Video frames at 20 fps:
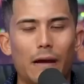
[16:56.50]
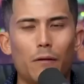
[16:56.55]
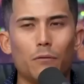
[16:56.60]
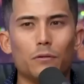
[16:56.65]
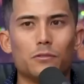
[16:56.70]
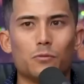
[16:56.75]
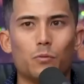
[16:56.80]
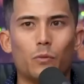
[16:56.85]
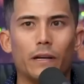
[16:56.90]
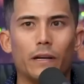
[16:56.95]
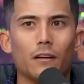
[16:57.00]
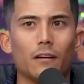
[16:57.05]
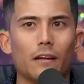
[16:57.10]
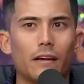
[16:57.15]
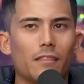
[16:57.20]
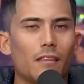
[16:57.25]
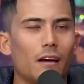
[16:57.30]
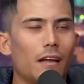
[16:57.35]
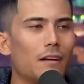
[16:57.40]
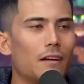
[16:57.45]
that was
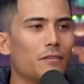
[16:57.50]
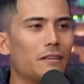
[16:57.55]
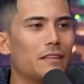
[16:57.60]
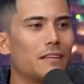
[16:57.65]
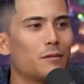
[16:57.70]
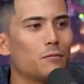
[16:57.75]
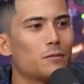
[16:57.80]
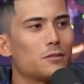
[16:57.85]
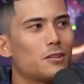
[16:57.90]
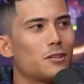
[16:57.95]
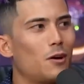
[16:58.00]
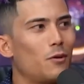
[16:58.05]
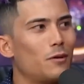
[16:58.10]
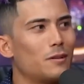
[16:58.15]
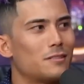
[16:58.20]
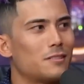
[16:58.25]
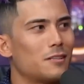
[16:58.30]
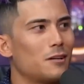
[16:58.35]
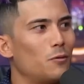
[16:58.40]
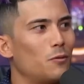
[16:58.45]
weird. I thought everything was
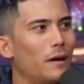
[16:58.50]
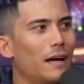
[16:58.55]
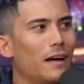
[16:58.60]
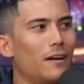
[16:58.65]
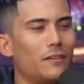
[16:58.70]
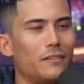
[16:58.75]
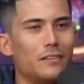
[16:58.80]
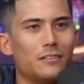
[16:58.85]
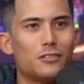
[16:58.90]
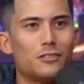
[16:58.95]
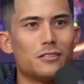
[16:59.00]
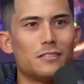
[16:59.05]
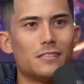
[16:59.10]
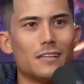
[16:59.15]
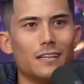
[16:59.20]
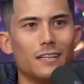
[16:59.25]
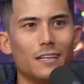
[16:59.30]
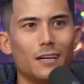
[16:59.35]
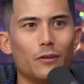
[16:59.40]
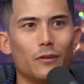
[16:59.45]
going so well. And then she
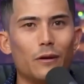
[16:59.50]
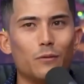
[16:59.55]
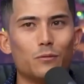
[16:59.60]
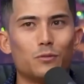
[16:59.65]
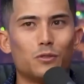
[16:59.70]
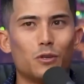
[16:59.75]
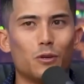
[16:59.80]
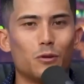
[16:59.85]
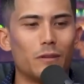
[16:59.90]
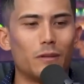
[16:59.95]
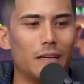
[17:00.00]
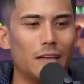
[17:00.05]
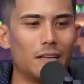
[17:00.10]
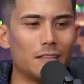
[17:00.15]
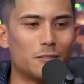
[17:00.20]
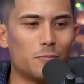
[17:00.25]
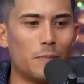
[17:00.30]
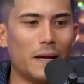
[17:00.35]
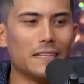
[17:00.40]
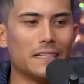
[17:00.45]
said, no, that was totally
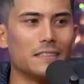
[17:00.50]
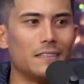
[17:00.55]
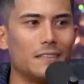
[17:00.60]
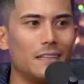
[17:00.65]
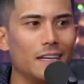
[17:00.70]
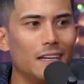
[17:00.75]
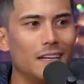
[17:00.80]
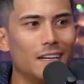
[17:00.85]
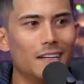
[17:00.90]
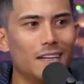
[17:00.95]
unexpected.